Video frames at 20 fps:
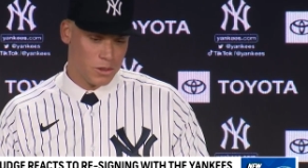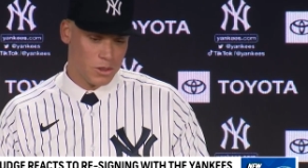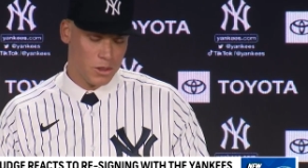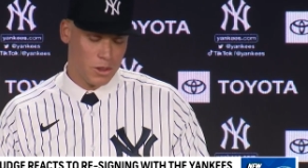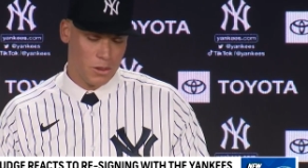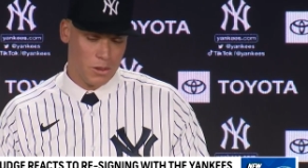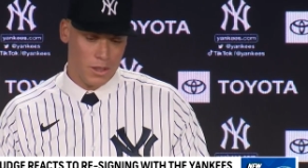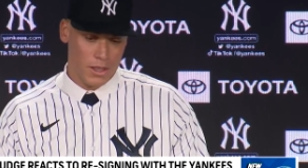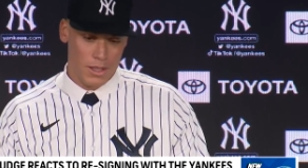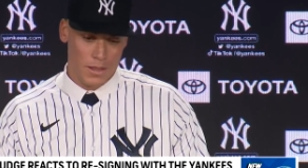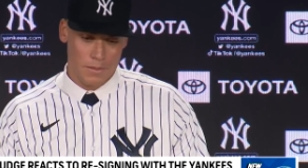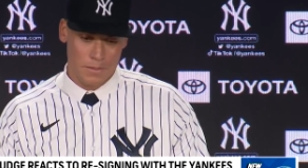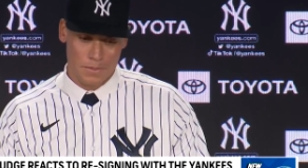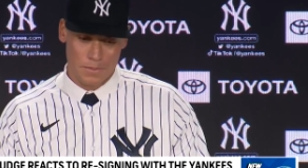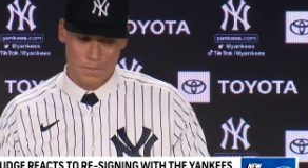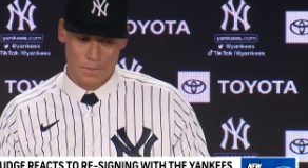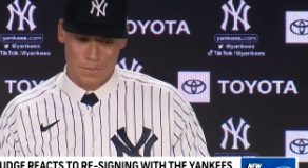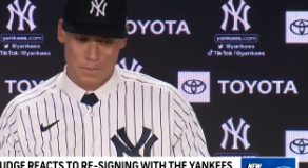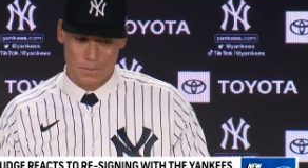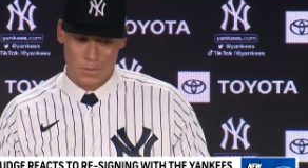So
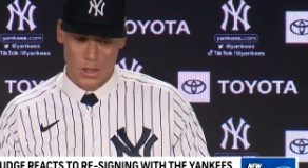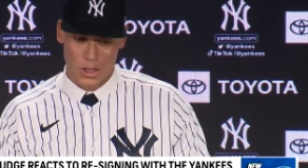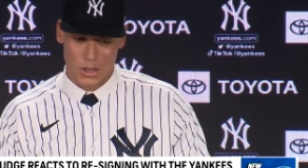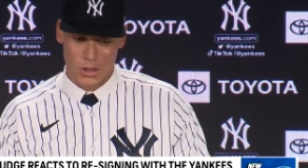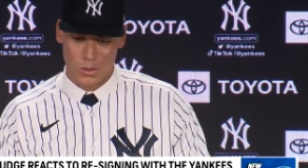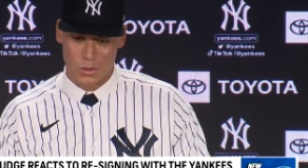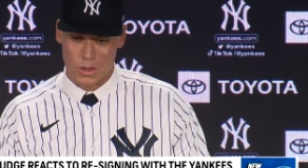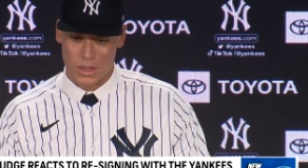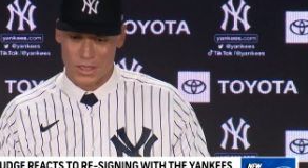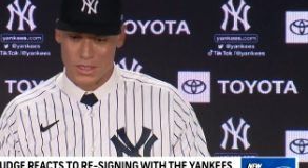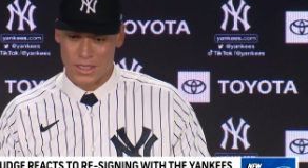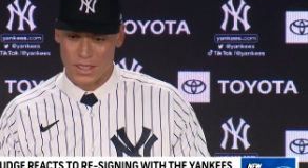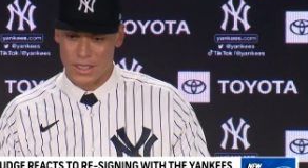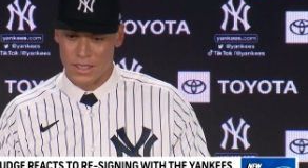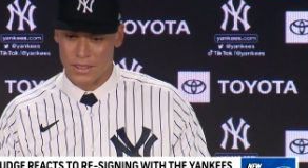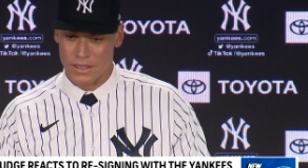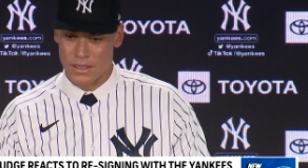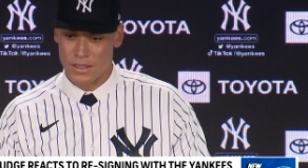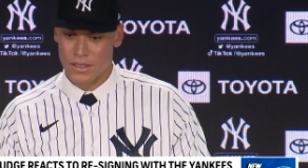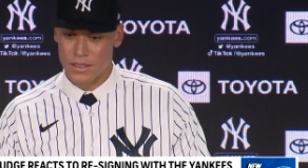uh, I just want to
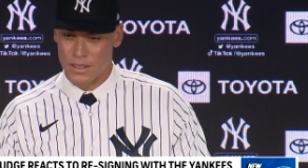say.